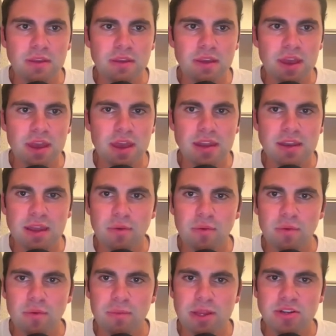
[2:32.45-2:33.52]
And yeah, we
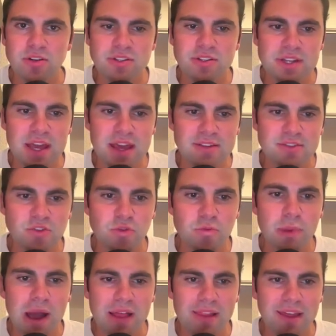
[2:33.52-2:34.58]
want to make sure it's not too
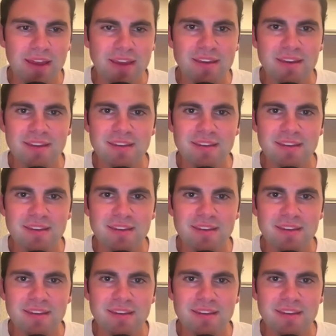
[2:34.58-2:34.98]
bot-like.